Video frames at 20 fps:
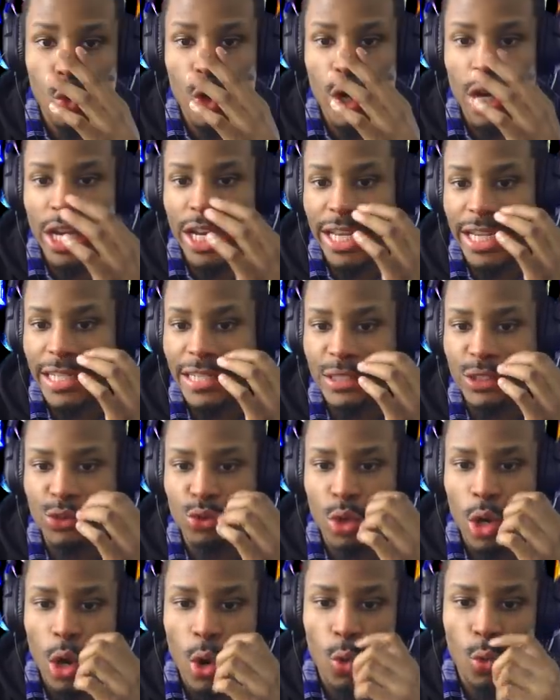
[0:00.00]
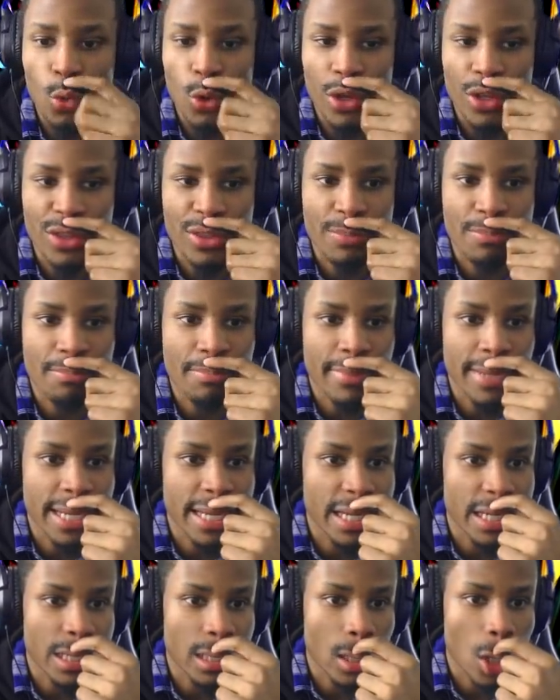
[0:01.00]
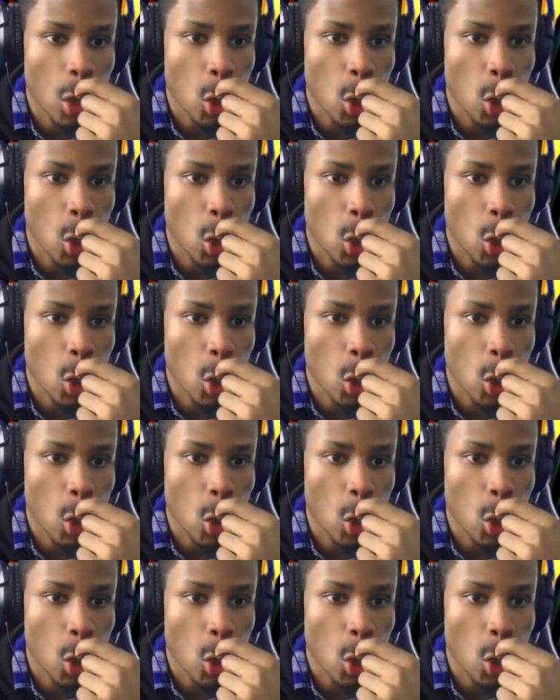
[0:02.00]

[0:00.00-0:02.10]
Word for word: What is wrong with me?